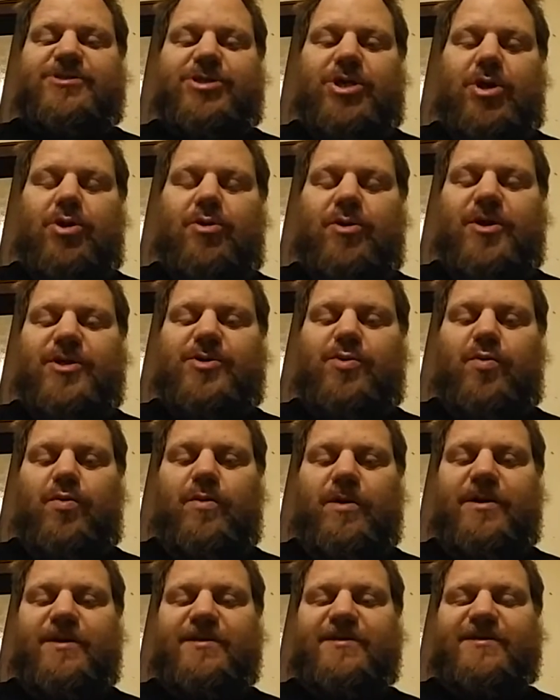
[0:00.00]
Janara
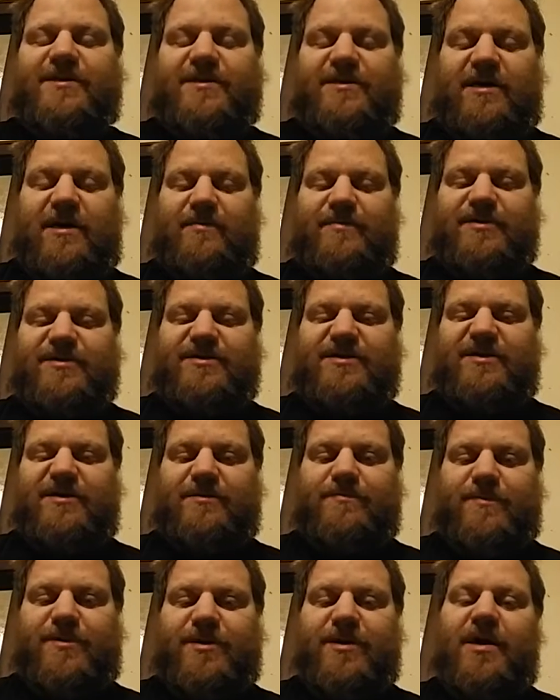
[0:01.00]
Torres and Thomas
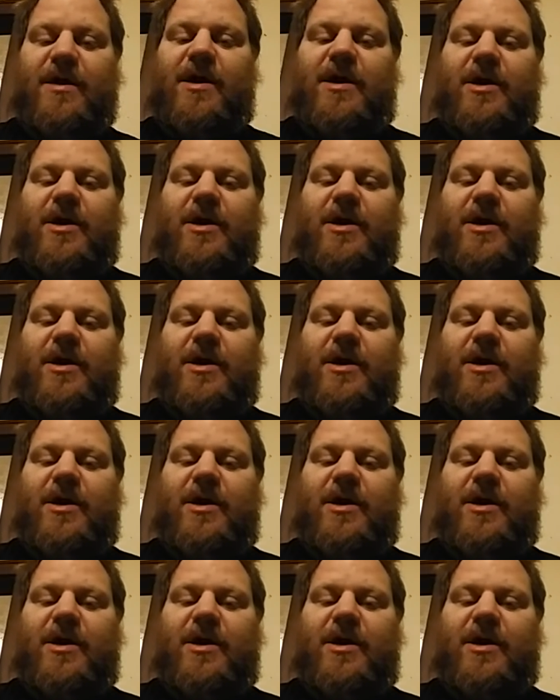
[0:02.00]
Stuckman,